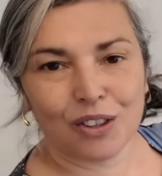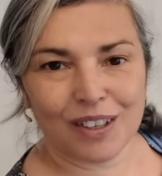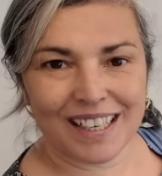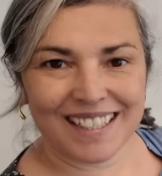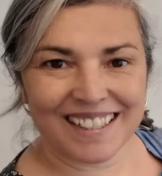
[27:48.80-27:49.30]

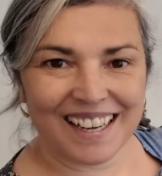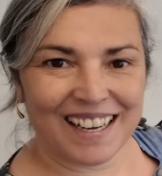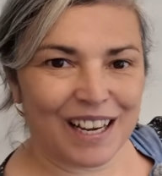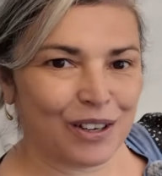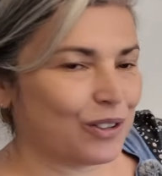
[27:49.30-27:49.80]
last night
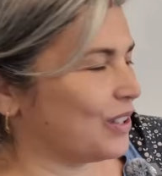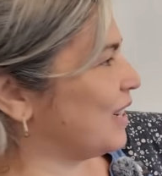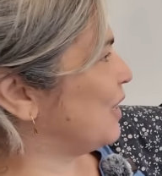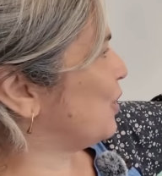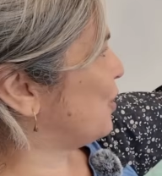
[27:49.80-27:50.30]
I
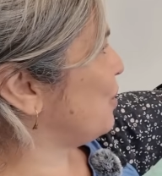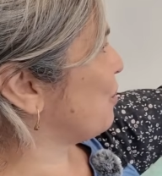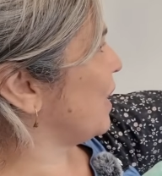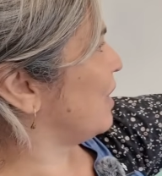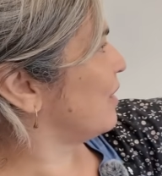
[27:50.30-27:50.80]
ordered 2
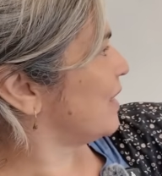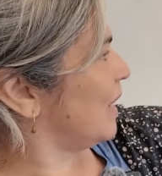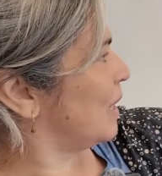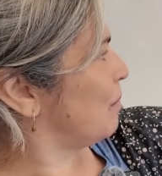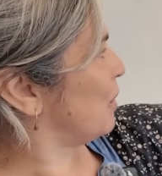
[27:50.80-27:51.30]
rails,
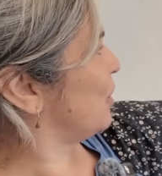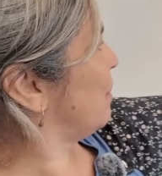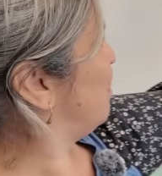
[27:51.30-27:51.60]
and I'm gonna